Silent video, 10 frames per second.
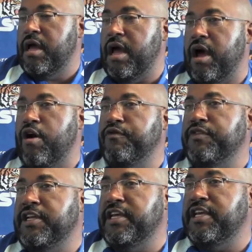
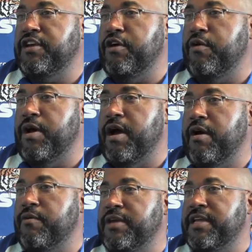Hopefully, you
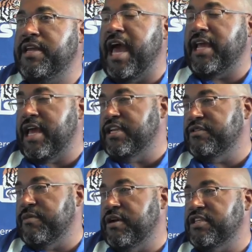know, we got kind of
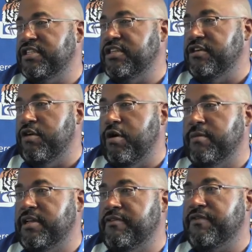smart this year.
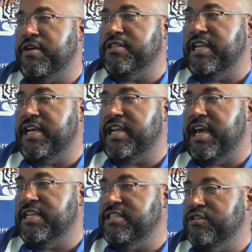Normally, the first day of
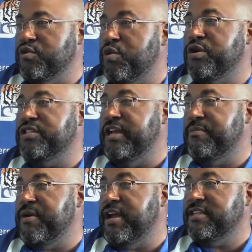class is the worst day
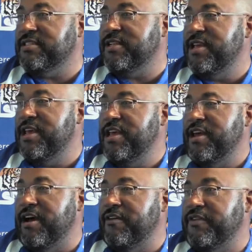of practice
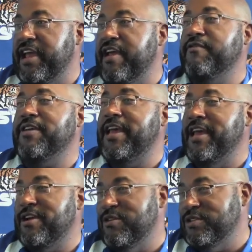for every
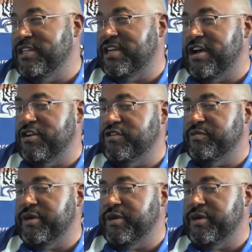head coach in the country.